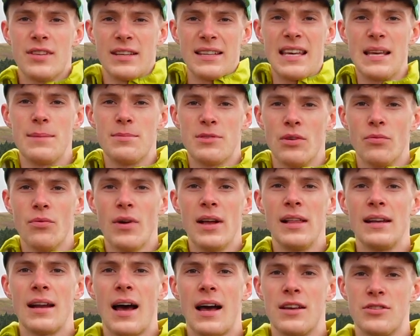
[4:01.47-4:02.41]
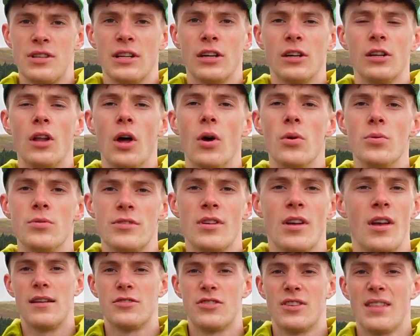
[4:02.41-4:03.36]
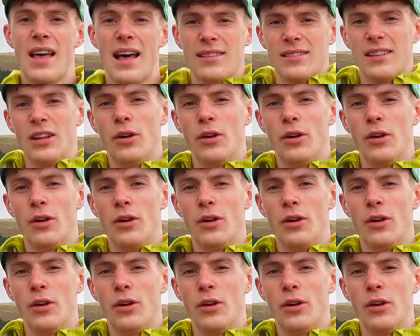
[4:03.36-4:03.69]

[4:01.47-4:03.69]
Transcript: That keeps it really nice and enclosed. So that